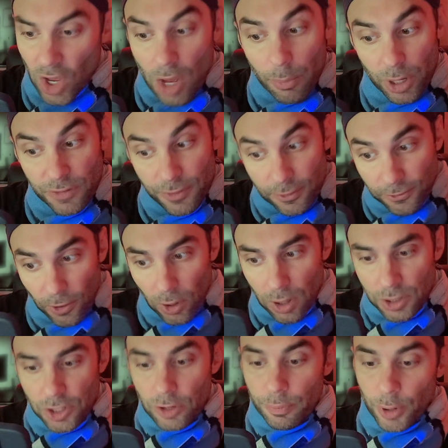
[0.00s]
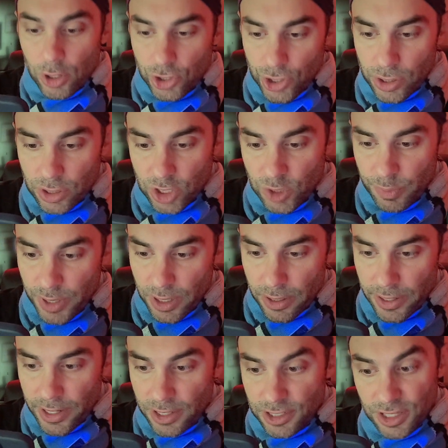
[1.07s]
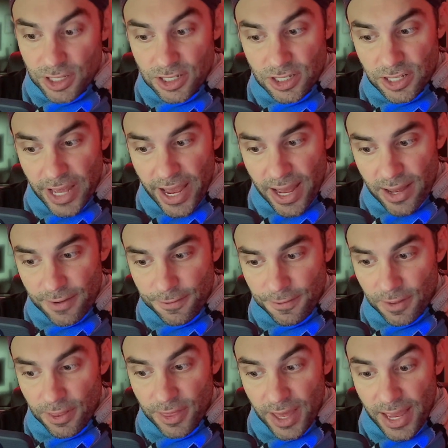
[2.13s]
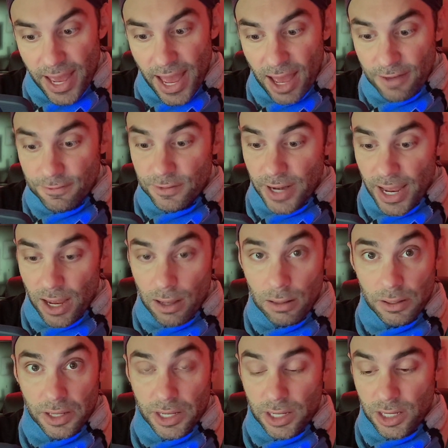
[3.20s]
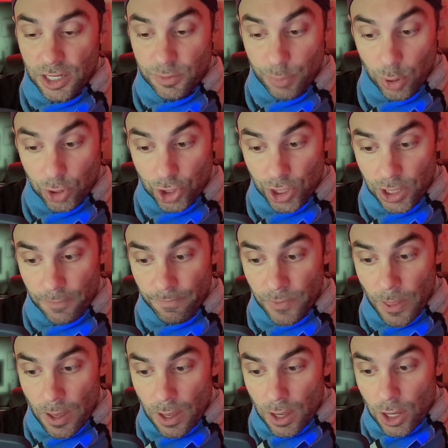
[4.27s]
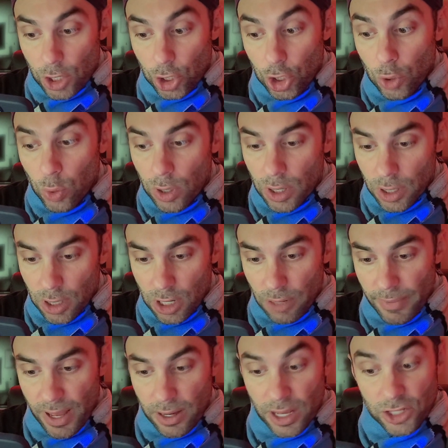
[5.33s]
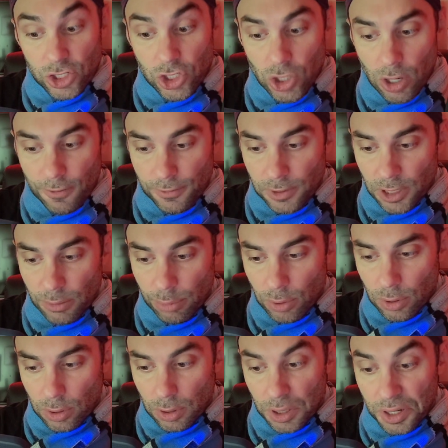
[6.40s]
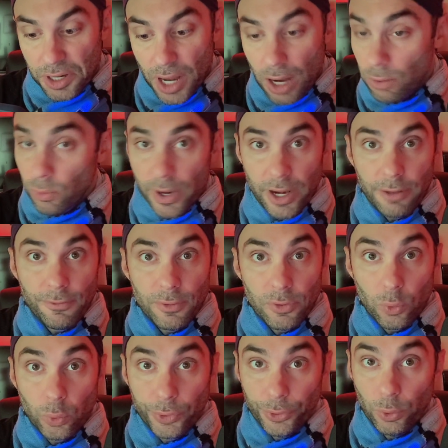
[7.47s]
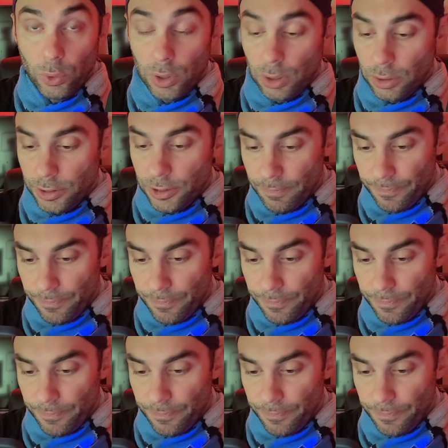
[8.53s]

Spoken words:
But if you fall into the Berkshire experience, the staff they have now is pushing, you are going to come out a soft liberal, not ready for the real world.